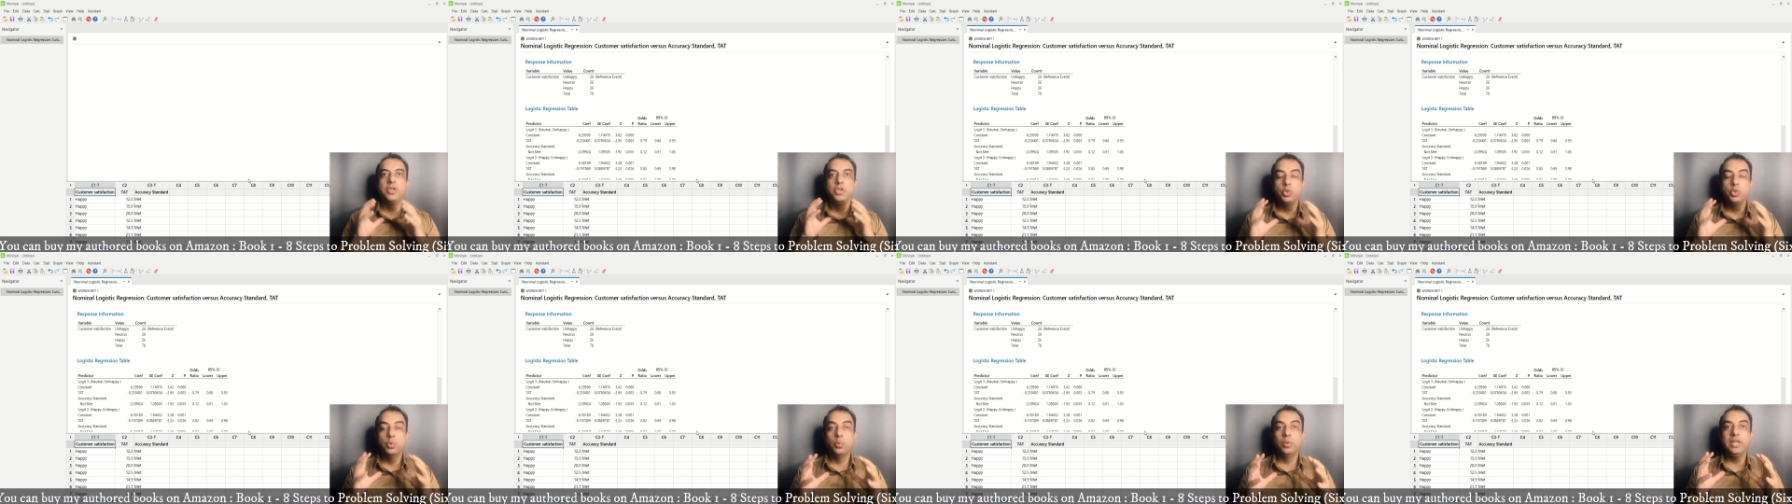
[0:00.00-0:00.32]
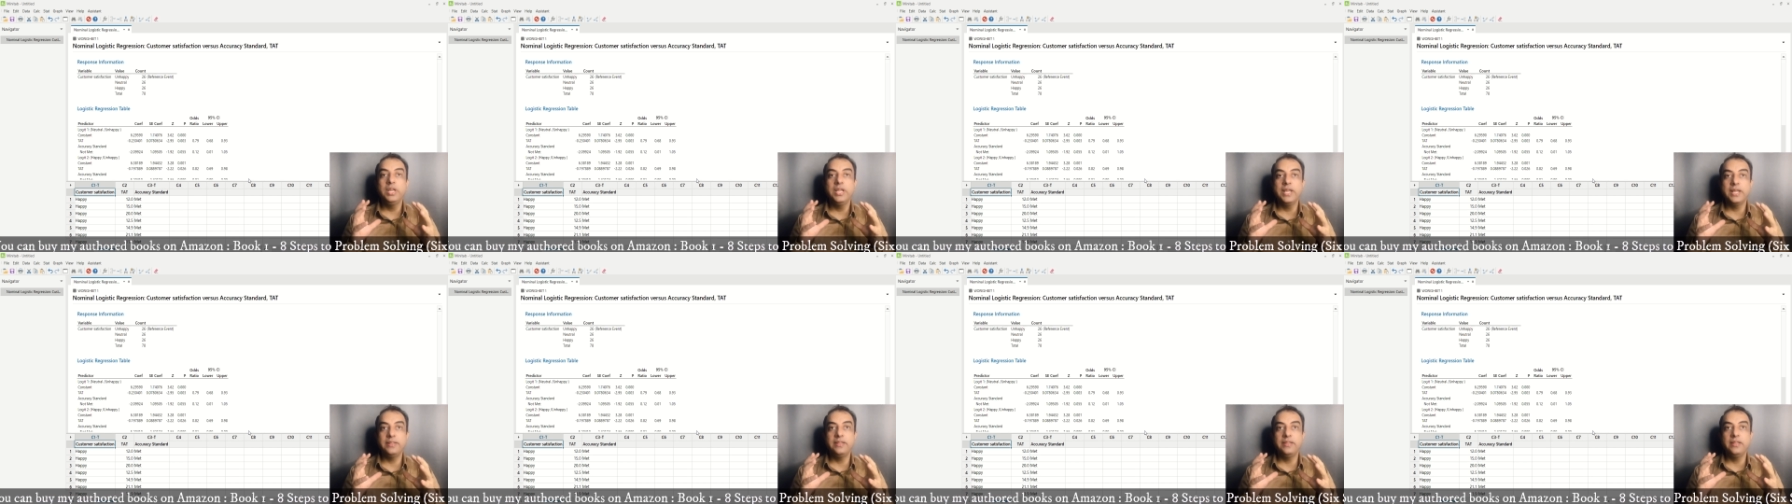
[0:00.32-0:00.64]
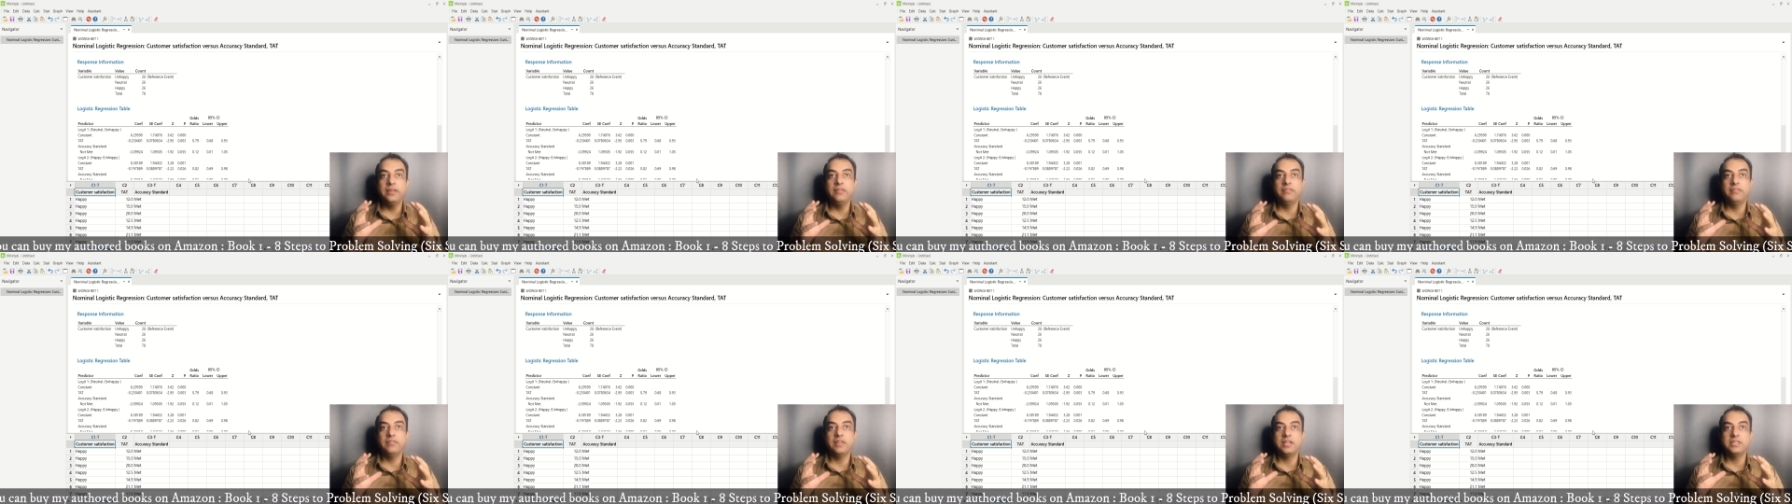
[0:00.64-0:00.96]
You will get
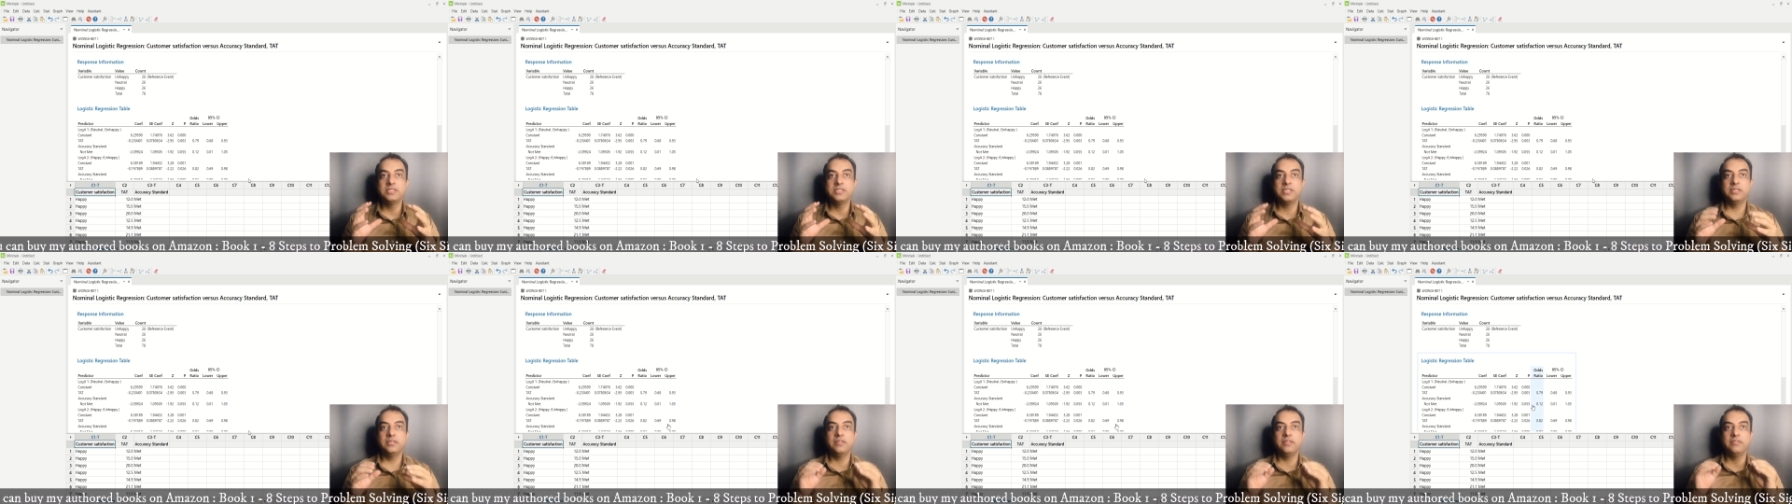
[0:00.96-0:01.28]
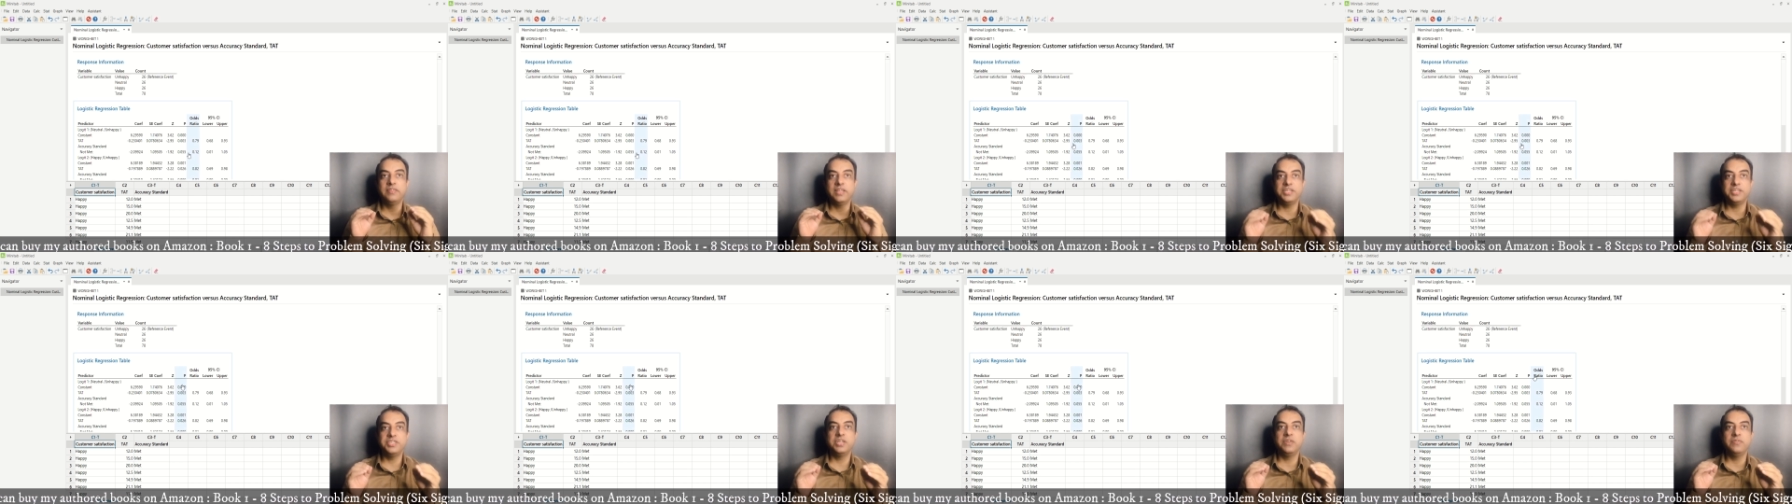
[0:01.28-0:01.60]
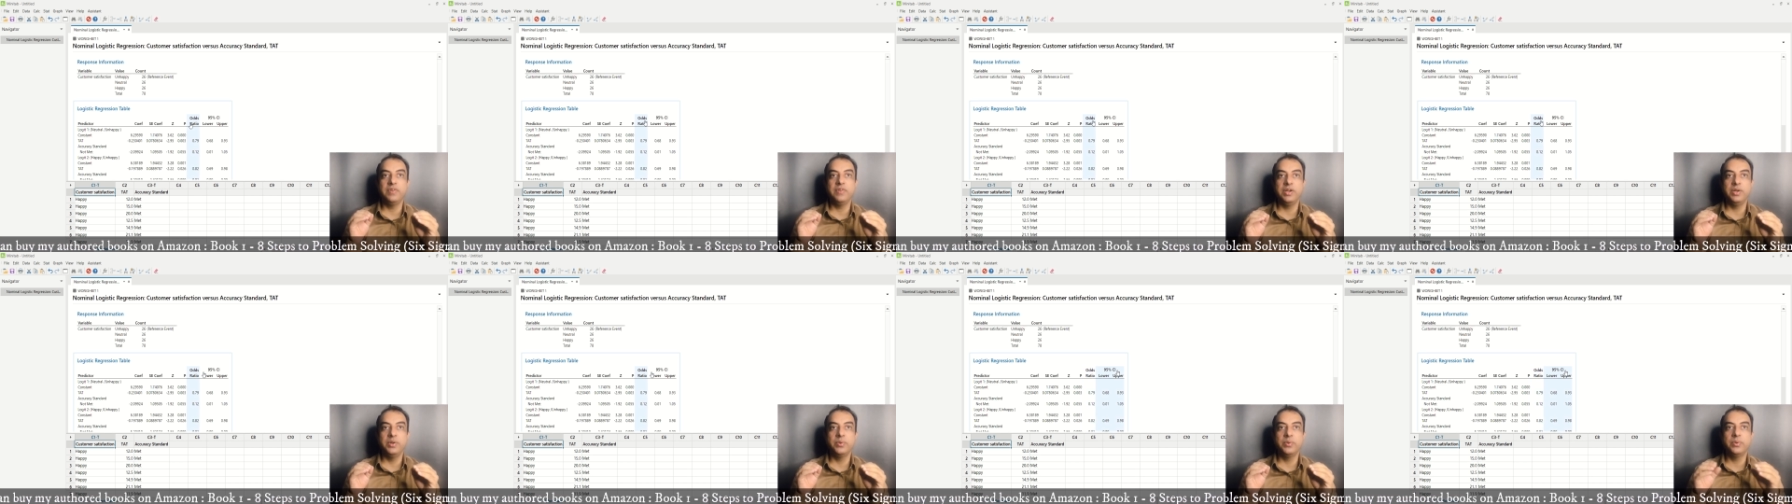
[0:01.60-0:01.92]
the results in the session
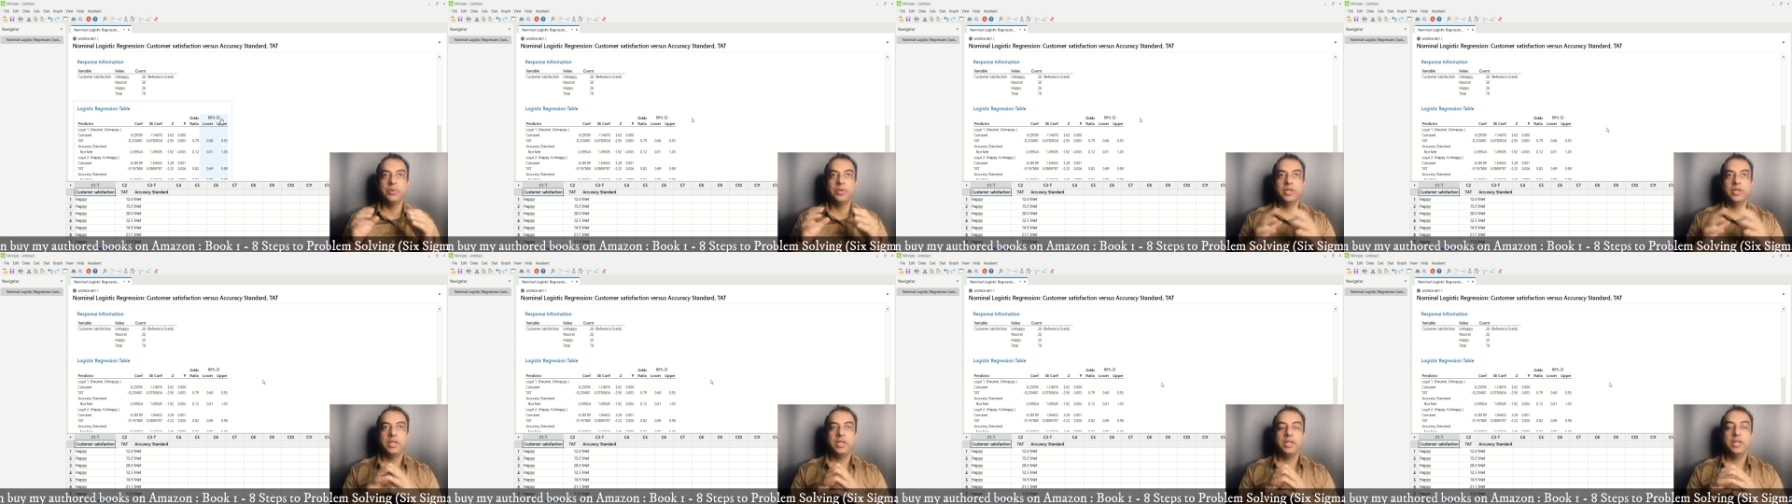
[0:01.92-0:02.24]
window.